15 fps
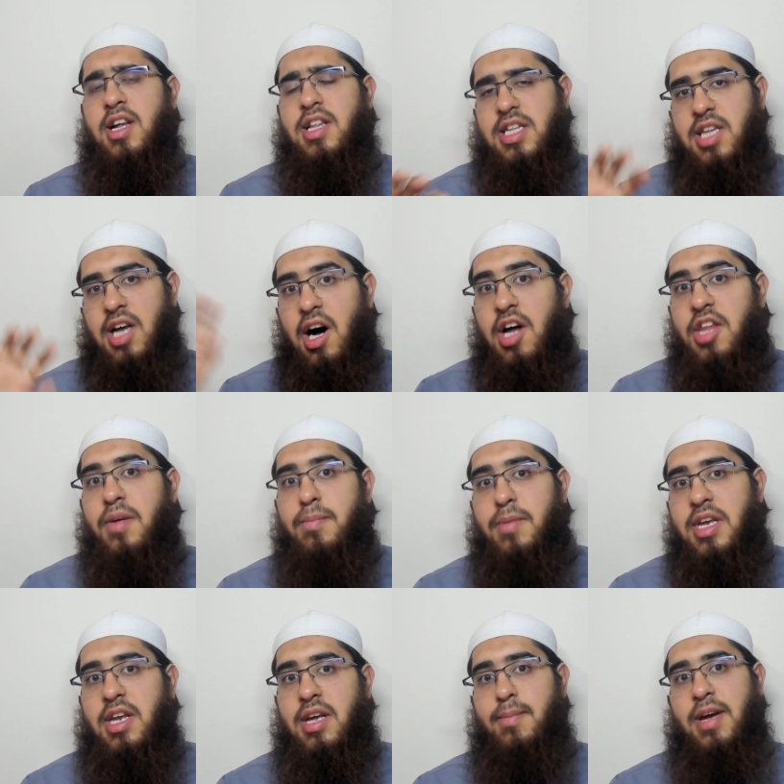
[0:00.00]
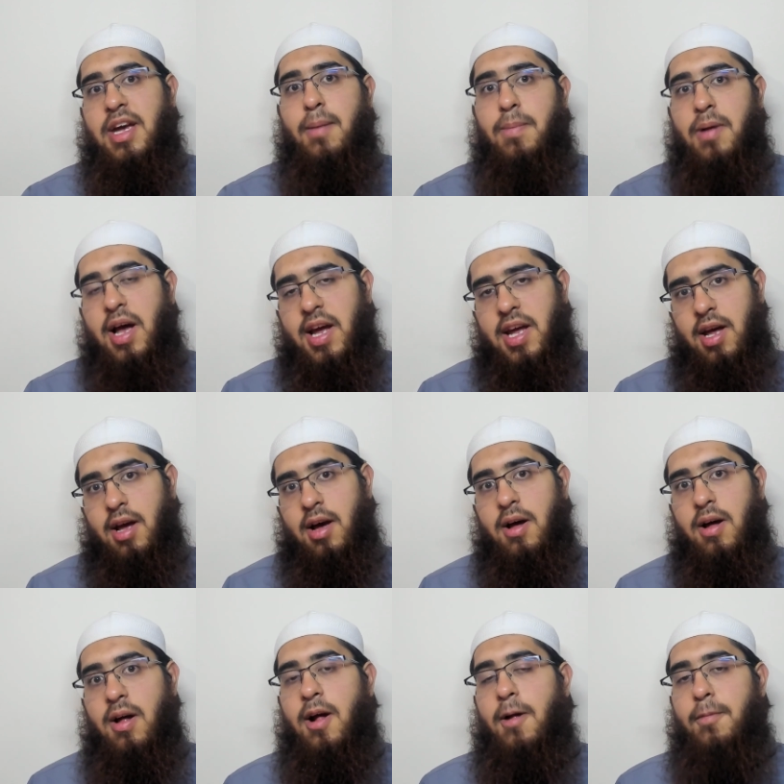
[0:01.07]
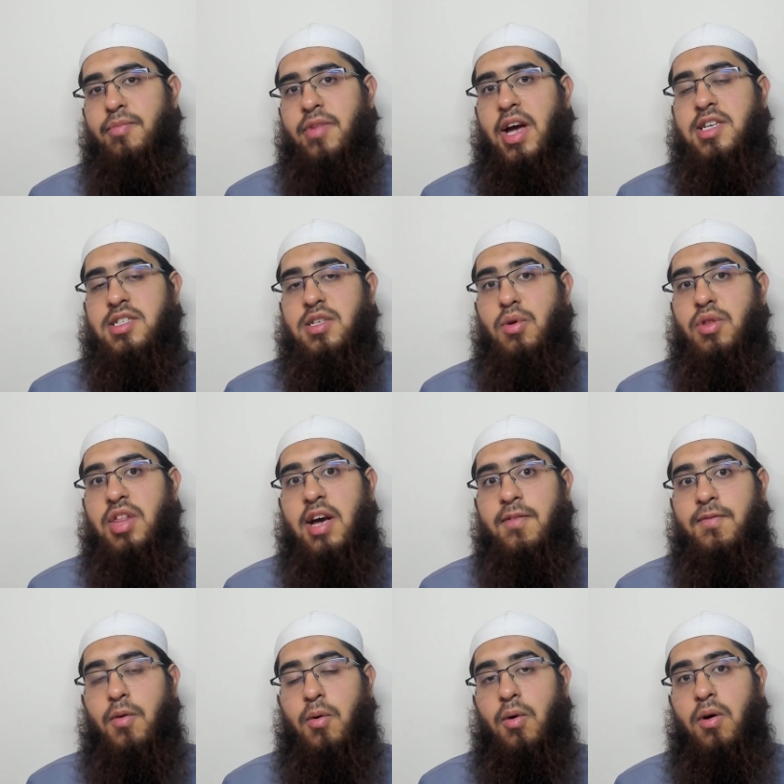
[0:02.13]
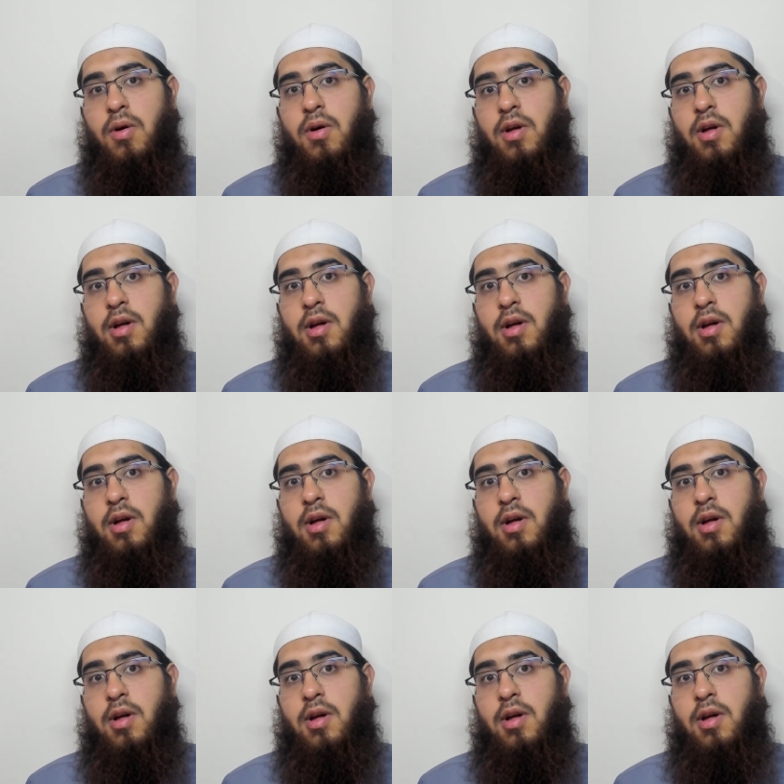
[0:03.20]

that the other meaning may apply here. And so therefore